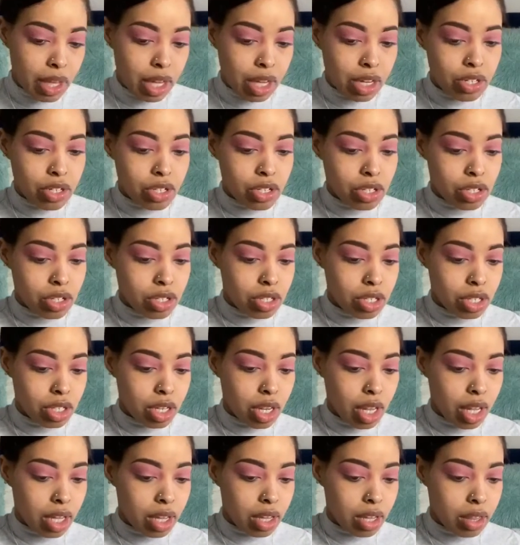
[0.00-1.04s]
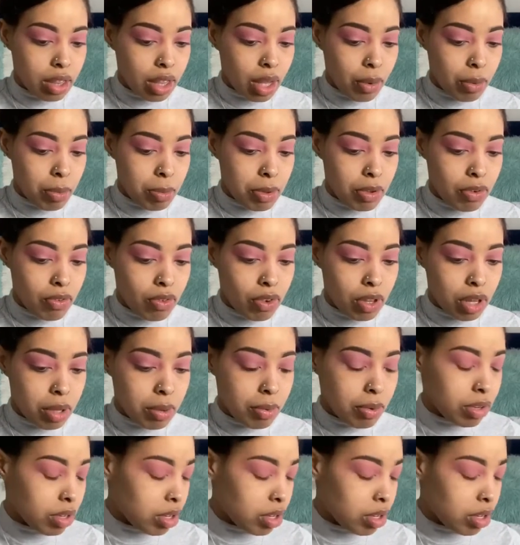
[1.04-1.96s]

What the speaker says: I should. Like, that would be really...